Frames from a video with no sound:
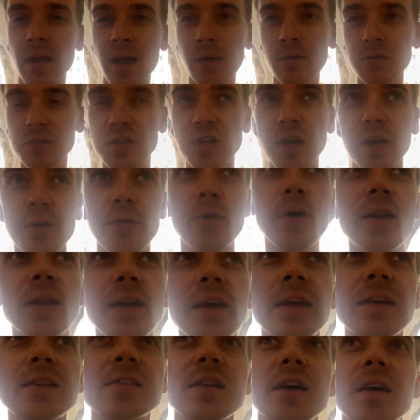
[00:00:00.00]
Outside already,
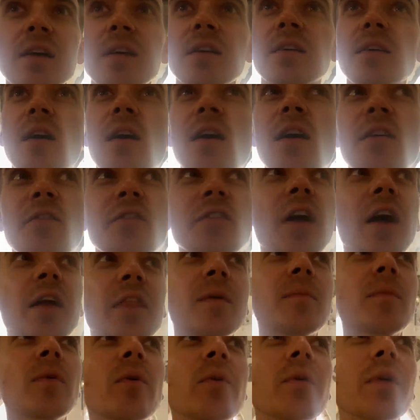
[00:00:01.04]
it's like half nine in
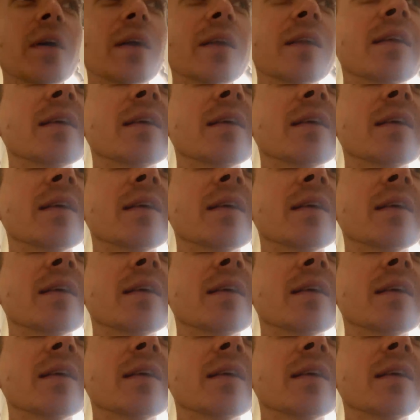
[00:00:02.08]
the morning